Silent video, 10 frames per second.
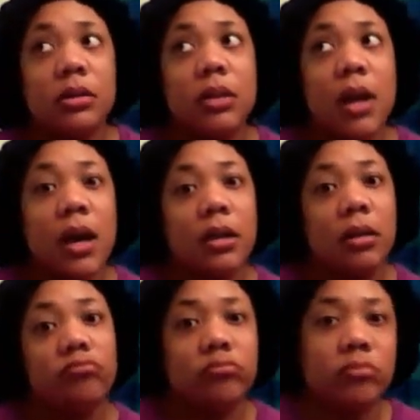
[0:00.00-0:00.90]
I
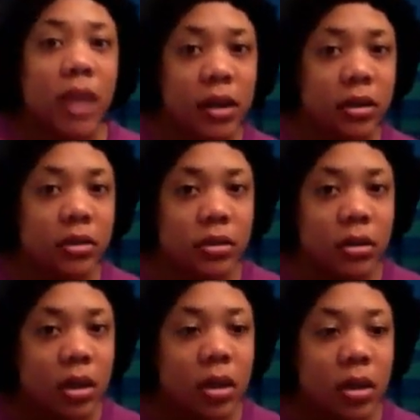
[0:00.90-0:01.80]
liked
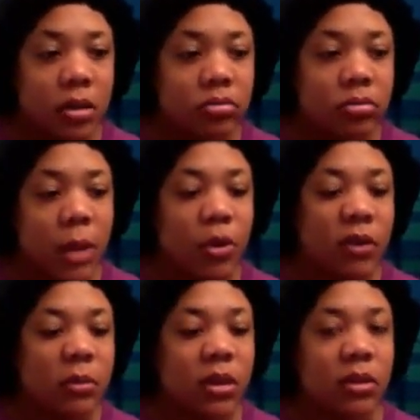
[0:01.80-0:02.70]
uh, a couple
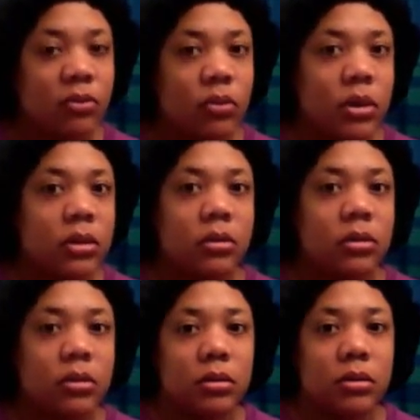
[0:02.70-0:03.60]
of them and then one
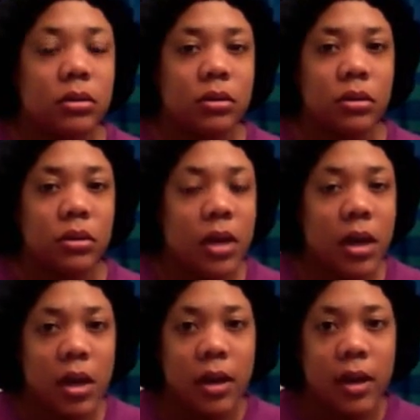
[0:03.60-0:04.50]

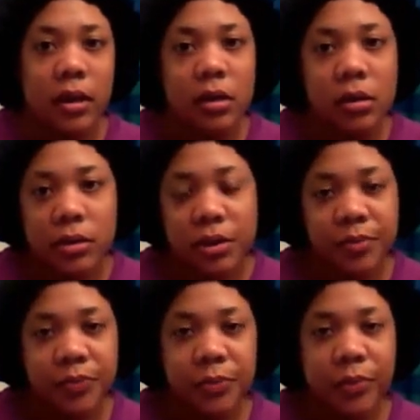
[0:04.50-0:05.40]
I hated.
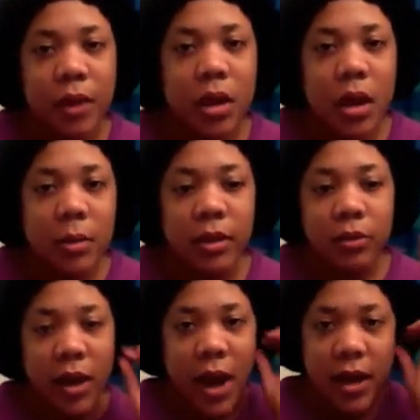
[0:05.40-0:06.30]
So
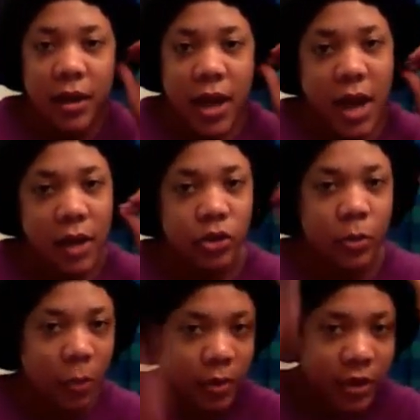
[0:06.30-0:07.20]
anyway, I, I had
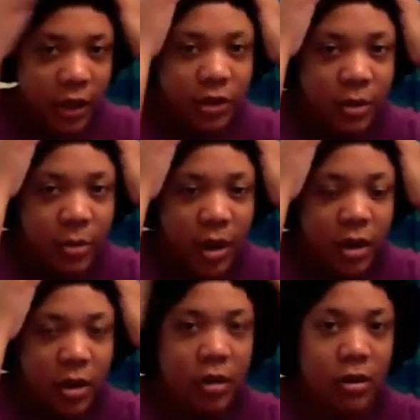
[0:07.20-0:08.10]
triple protection on my
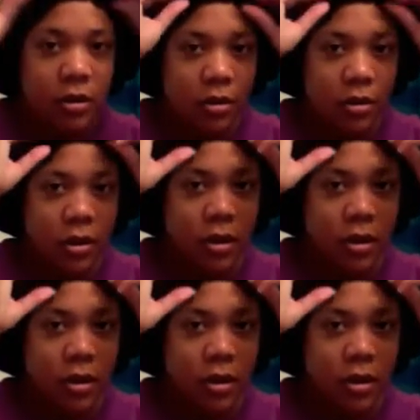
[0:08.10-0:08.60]
hair uh,